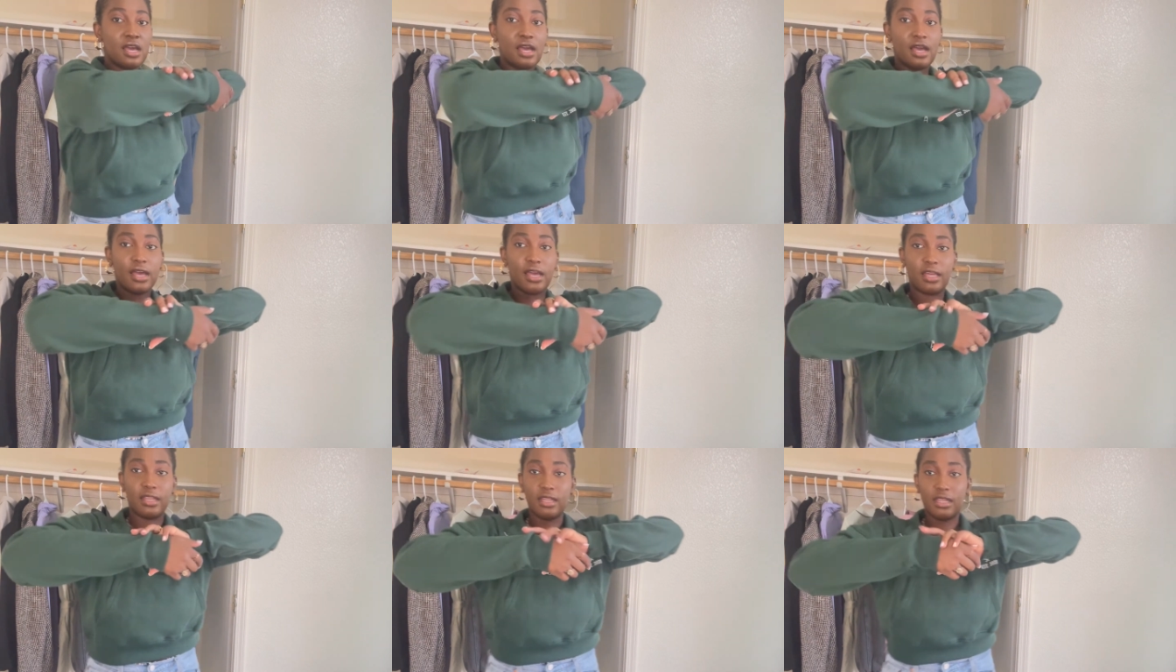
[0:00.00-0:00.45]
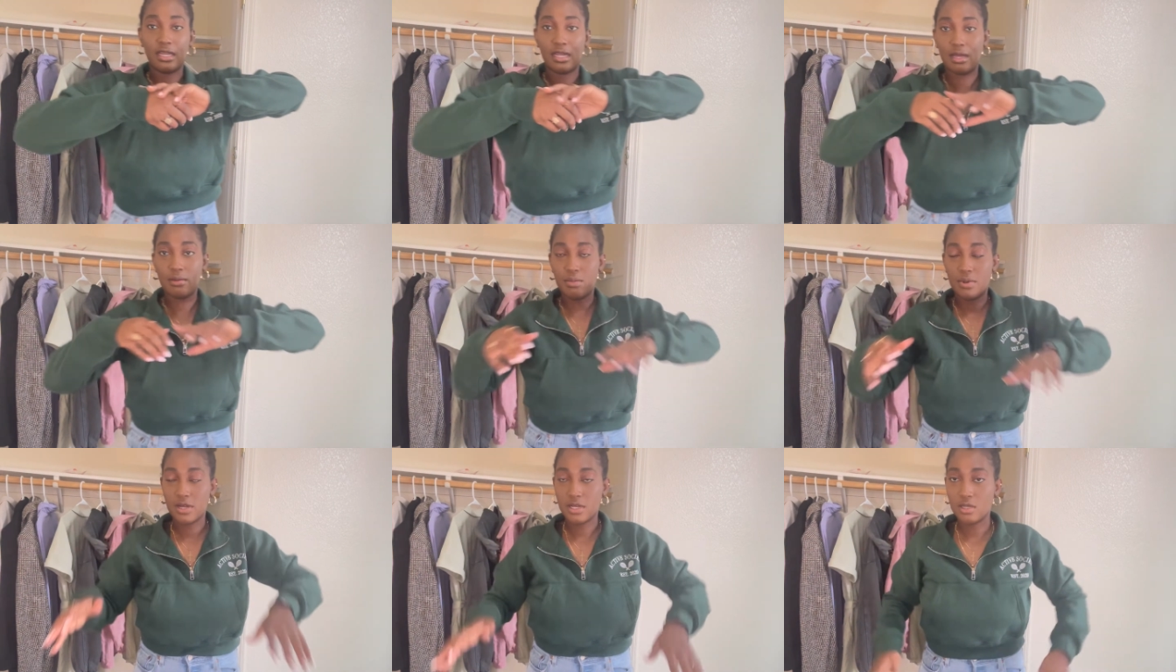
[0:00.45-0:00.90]
And then I
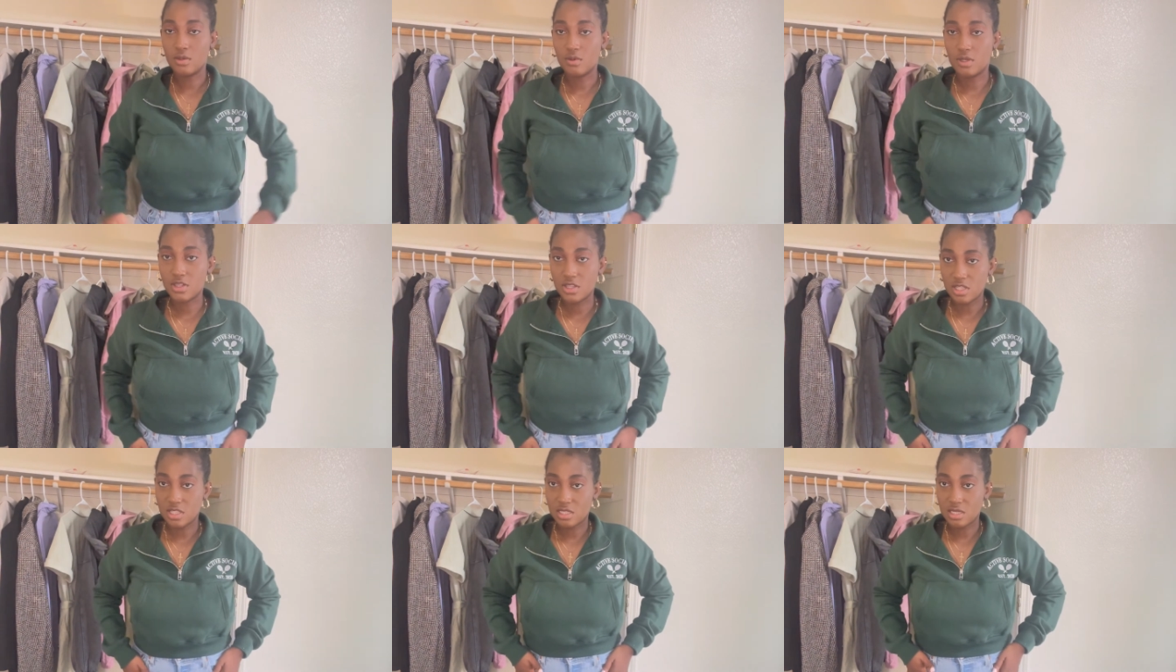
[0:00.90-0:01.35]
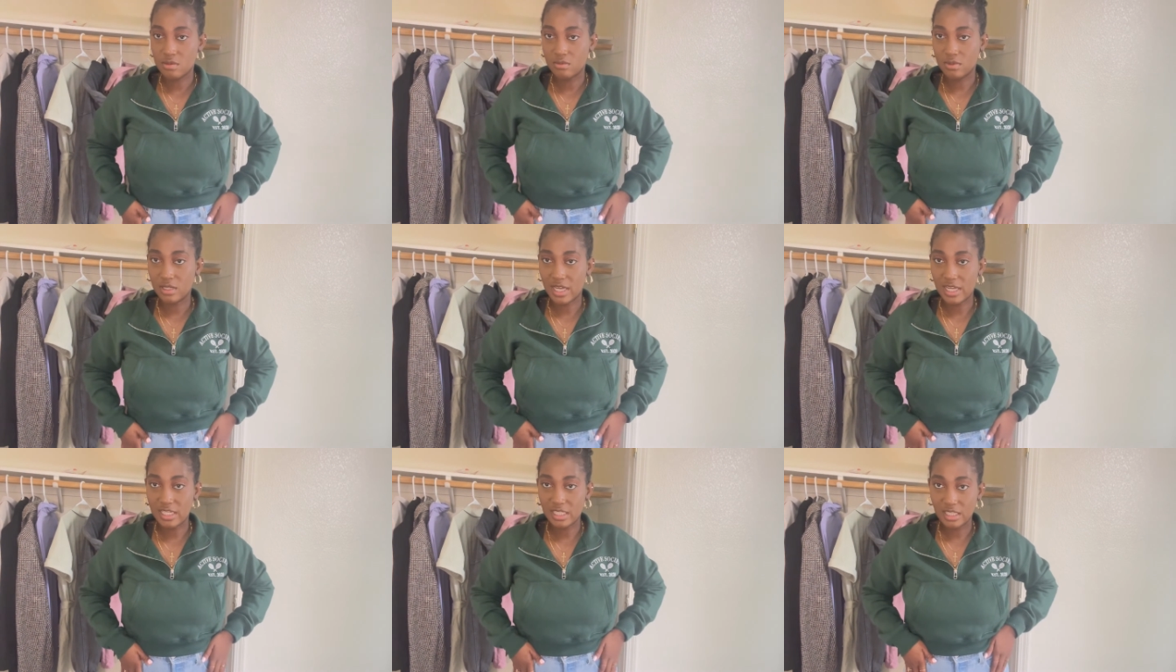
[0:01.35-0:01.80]
paired it with some
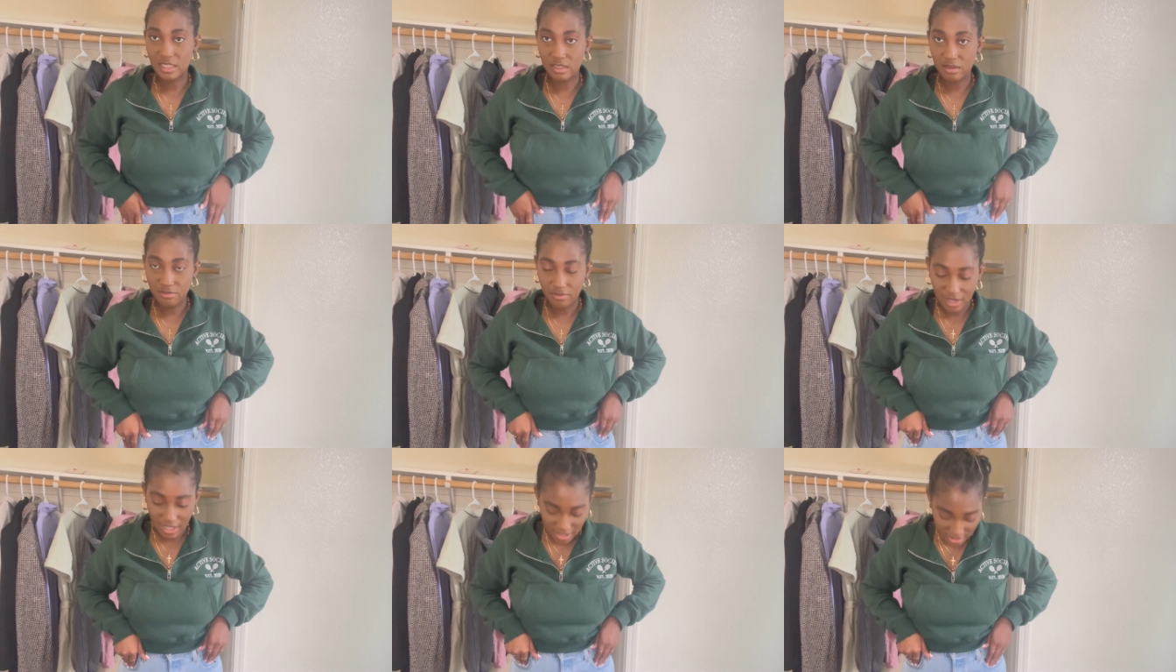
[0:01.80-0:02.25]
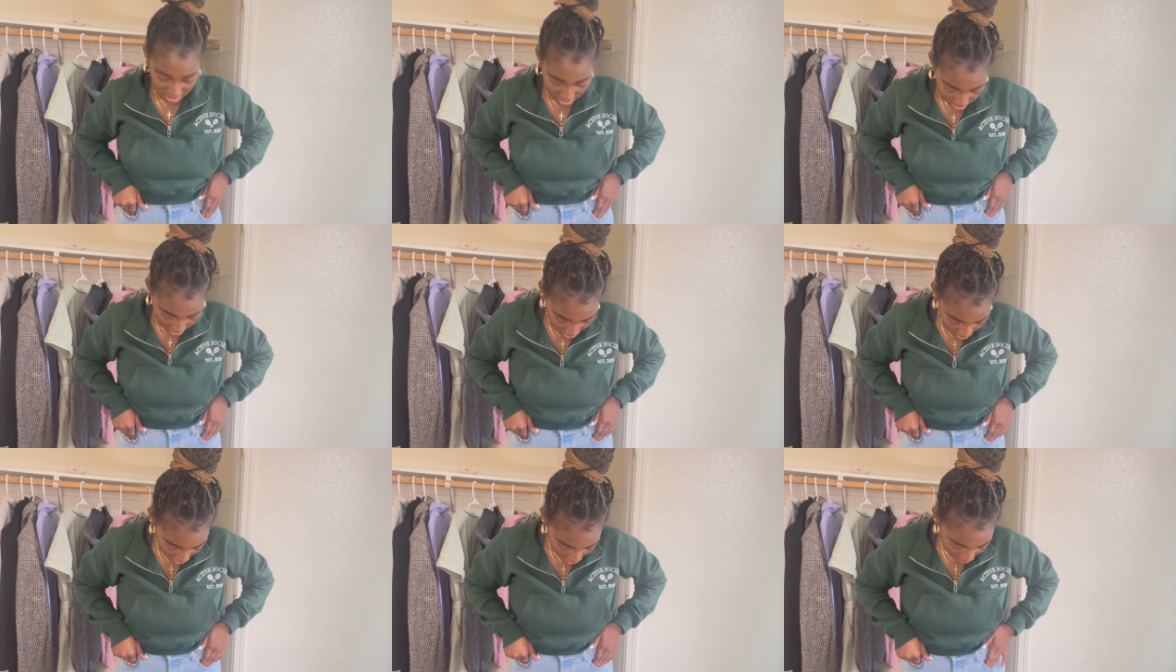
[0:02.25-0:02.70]
light Levi's and
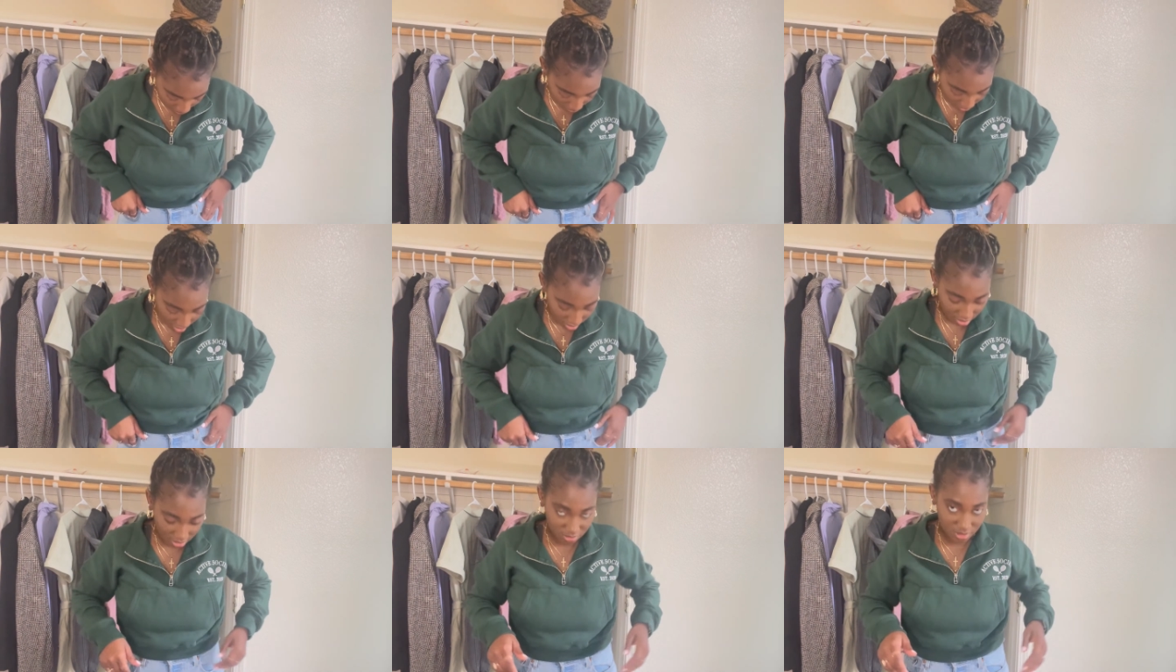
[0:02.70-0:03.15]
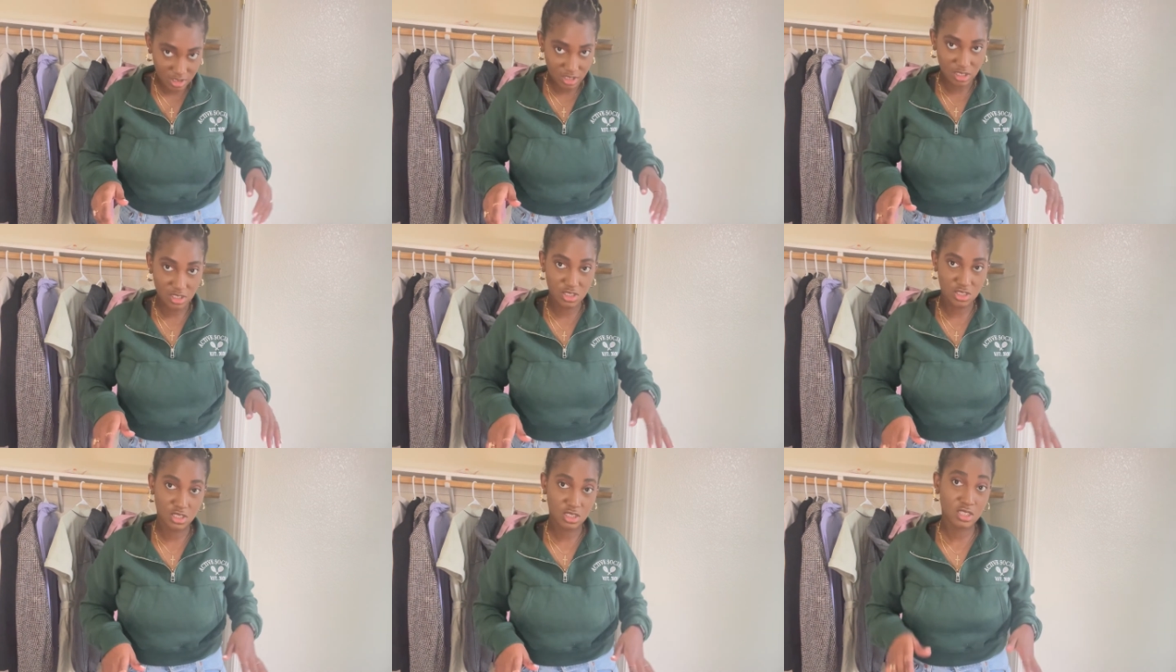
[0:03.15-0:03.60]
then a pair of C D
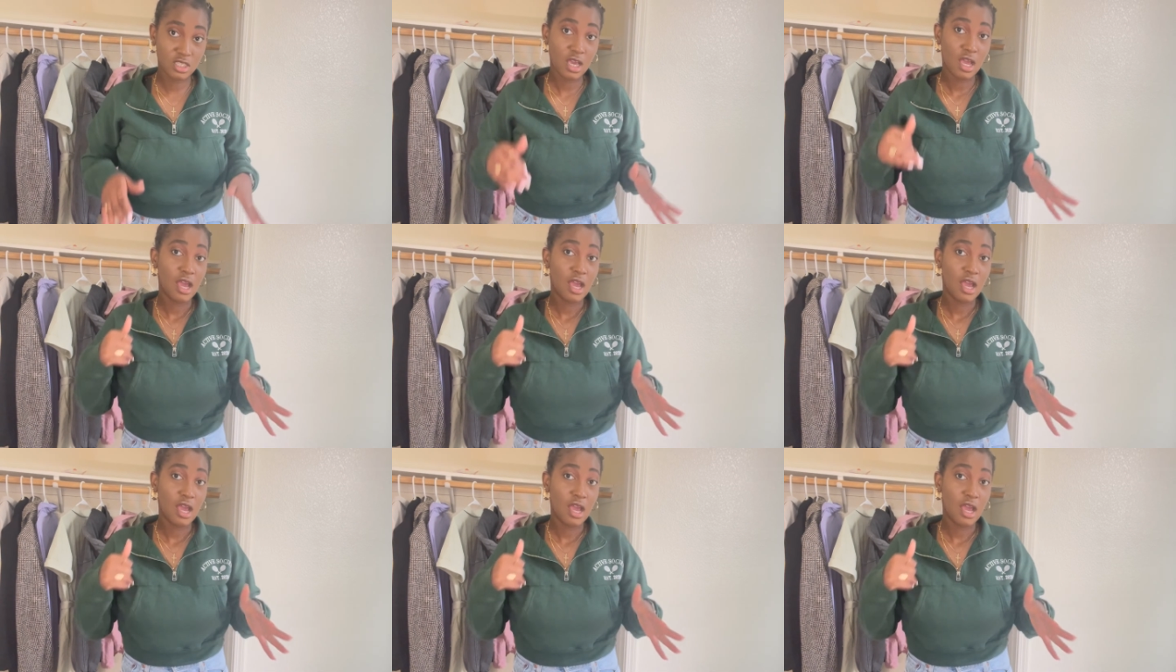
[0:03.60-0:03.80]
Gs.